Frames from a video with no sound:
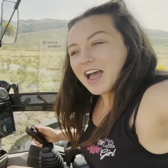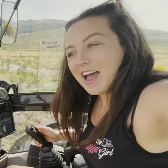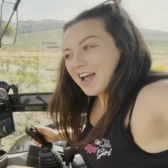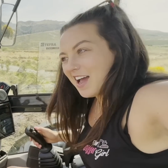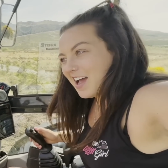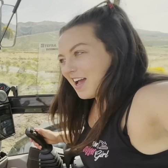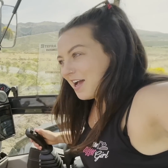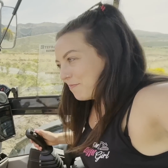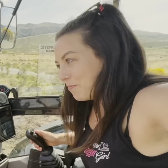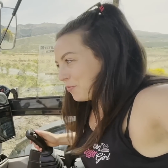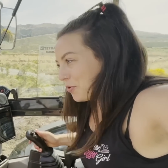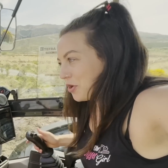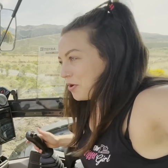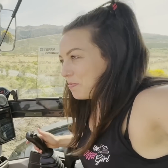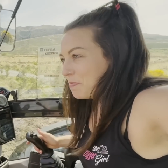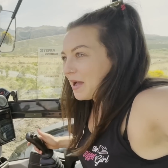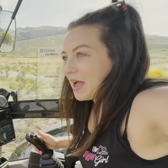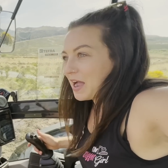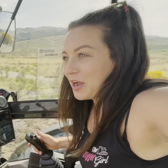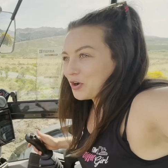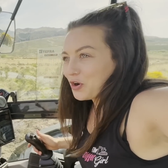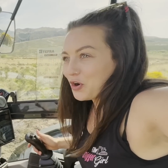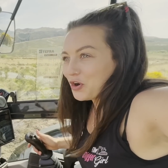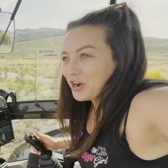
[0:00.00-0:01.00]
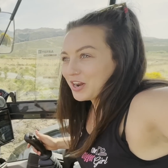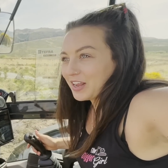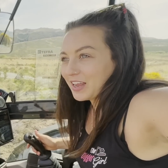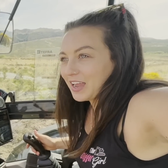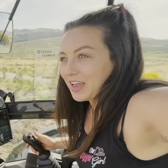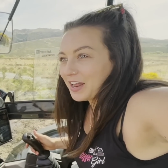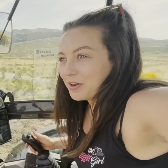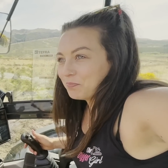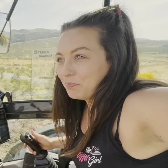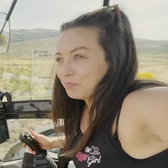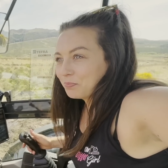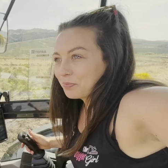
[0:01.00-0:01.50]
and put it back on
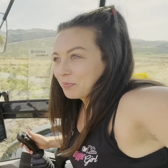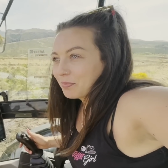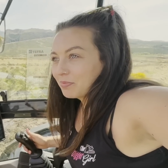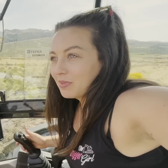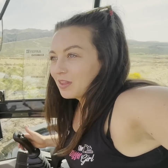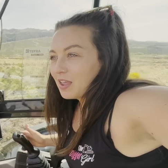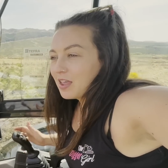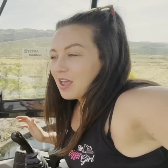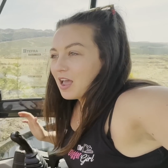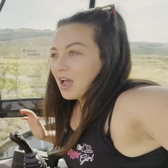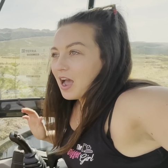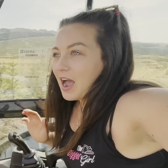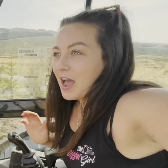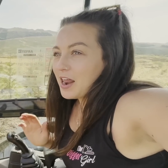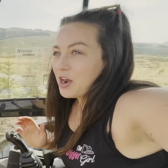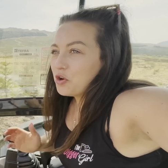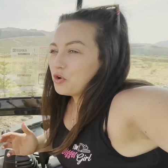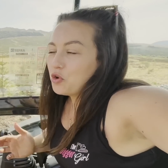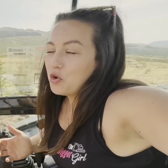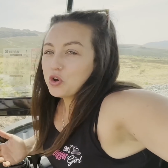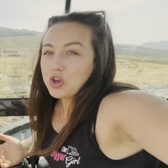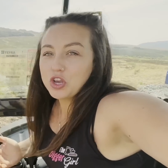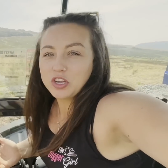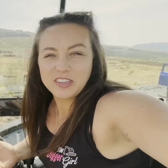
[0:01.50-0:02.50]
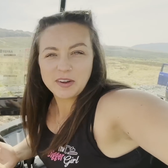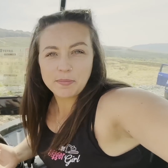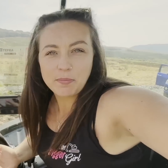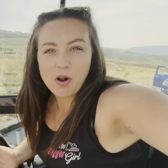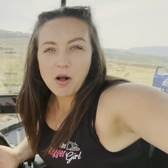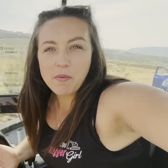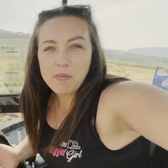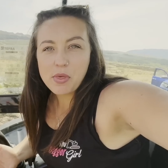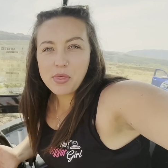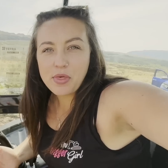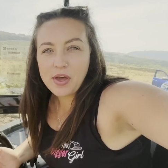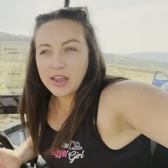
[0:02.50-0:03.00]
again. And I know you are
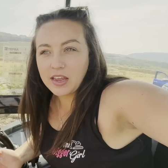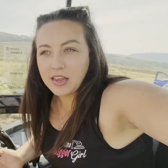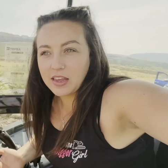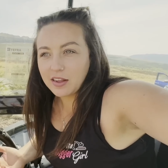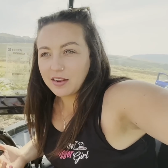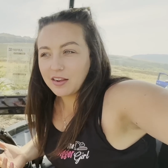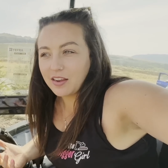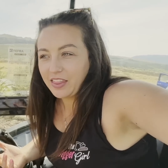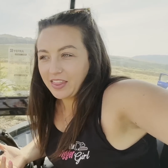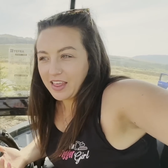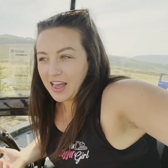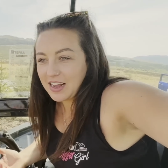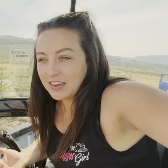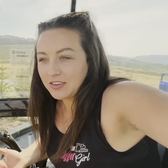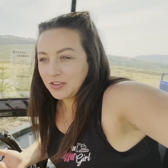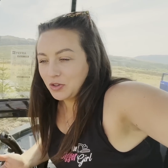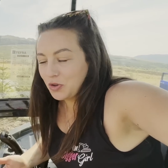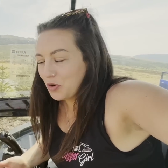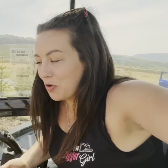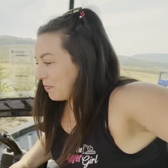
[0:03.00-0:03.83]
probably thinking, that's no